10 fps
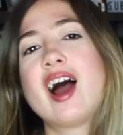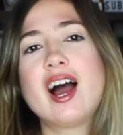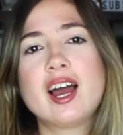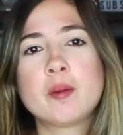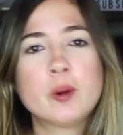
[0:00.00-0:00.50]

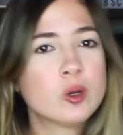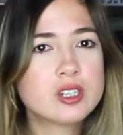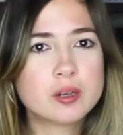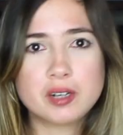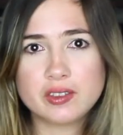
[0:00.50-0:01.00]
I
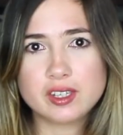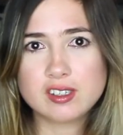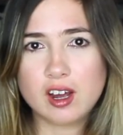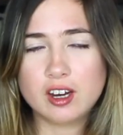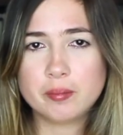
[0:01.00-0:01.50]
posted about this
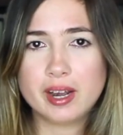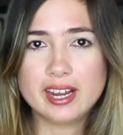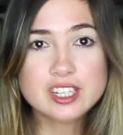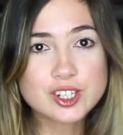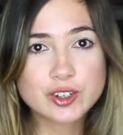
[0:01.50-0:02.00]
on my
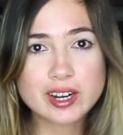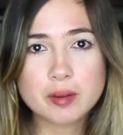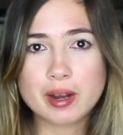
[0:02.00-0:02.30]
Instagram.